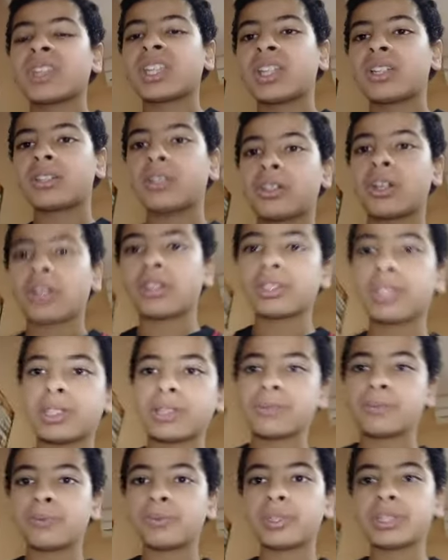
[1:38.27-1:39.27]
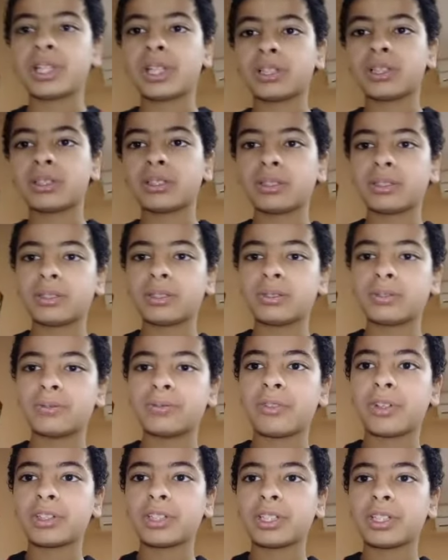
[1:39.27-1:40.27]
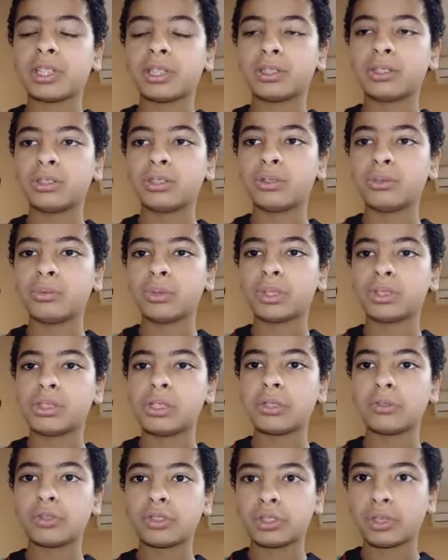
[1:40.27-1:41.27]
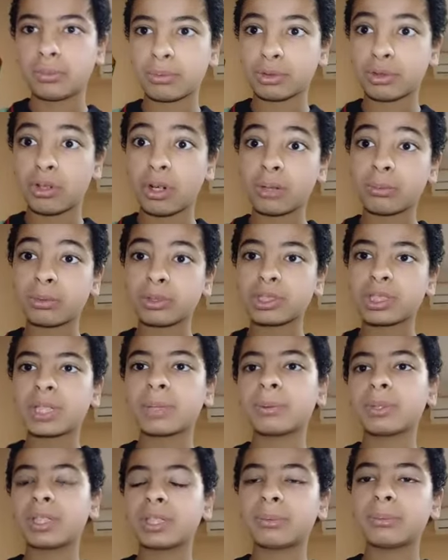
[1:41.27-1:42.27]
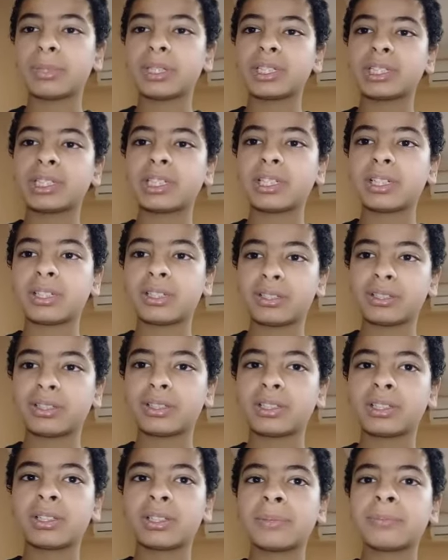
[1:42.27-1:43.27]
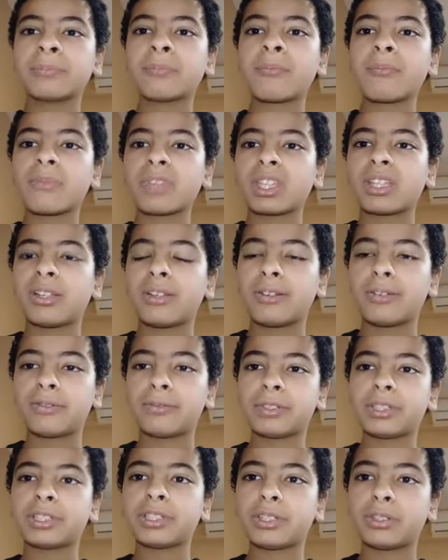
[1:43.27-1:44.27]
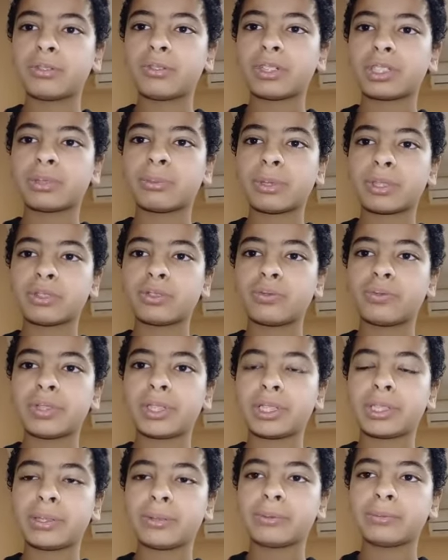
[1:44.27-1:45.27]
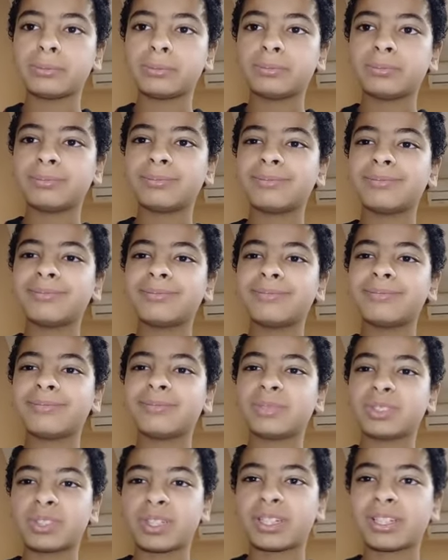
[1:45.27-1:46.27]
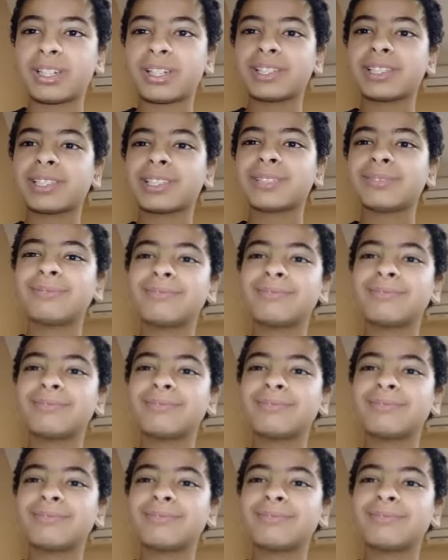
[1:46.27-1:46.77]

and guys, if we get, if I get to 100 subscribers, I'm gonna make a, a video, a special video. Okay, guys.